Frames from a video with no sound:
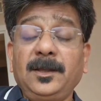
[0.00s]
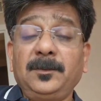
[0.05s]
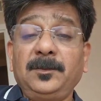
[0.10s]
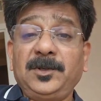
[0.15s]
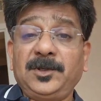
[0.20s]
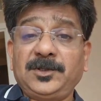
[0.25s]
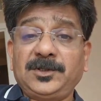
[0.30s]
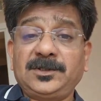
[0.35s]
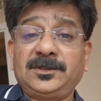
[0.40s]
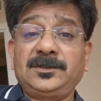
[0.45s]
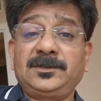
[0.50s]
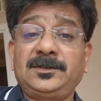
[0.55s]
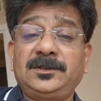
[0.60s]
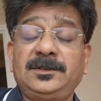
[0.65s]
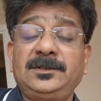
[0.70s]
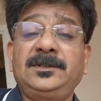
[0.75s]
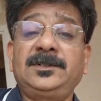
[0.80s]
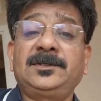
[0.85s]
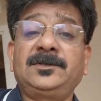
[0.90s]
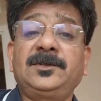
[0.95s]
Patient
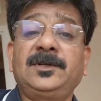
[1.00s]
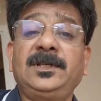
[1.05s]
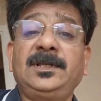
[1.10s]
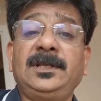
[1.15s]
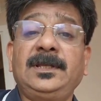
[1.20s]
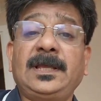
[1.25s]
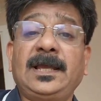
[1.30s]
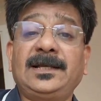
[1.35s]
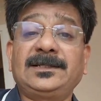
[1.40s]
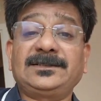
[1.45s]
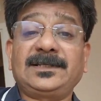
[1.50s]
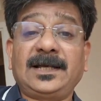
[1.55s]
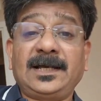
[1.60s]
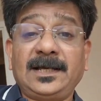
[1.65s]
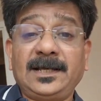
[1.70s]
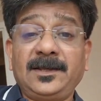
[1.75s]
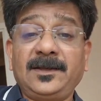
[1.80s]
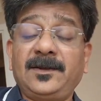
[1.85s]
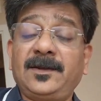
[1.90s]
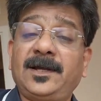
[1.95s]
generally has a
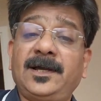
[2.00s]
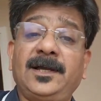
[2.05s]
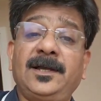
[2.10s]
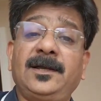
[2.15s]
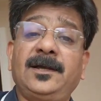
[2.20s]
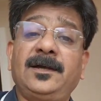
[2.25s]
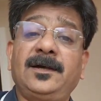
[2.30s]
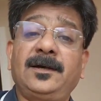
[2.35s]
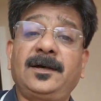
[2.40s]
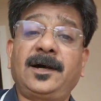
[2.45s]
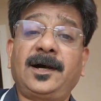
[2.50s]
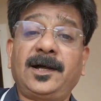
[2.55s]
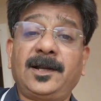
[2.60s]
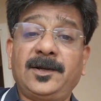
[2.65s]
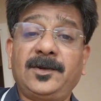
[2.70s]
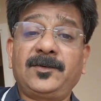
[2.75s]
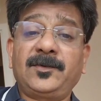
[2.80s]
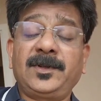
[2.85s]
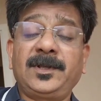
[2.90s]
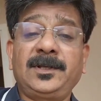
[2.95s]
higher
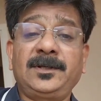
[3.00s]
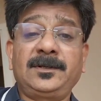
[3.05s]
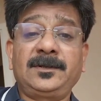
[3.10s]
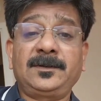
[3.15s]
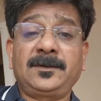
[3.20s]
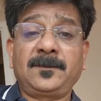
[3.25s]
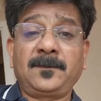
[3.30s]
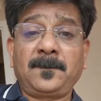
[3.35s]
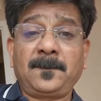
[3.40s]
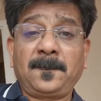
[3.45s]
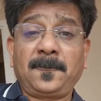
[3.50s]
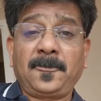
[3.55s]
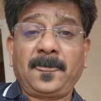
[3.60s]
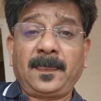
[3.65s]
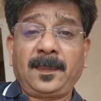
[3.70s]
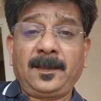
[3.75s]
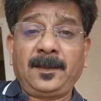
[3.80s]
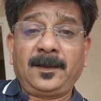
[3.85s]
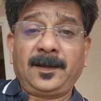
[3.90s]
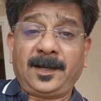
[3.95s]
heart rate,
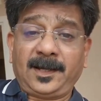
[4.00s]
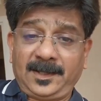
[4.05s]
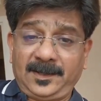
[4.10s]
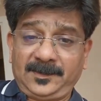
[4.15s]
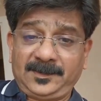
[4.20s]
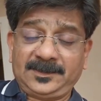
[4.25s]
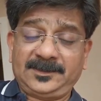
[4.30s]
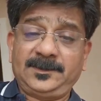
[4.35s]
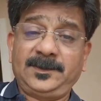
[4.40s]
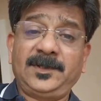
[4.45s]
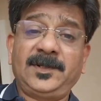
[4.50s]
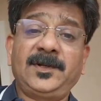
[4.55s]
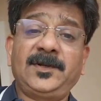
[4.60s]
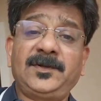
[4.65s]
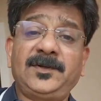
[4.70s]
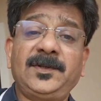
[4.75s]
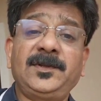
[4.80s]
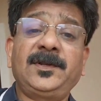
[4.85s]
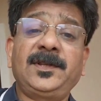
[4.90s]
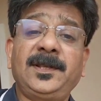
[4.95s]
high
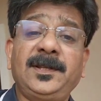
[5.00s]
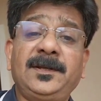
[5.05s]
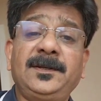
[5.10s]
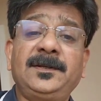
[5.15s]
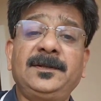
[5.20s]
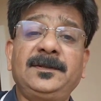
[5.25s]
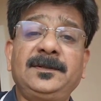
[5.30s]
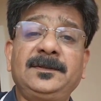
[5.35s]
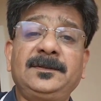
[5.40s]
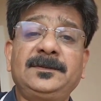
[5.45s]
respiratory rate,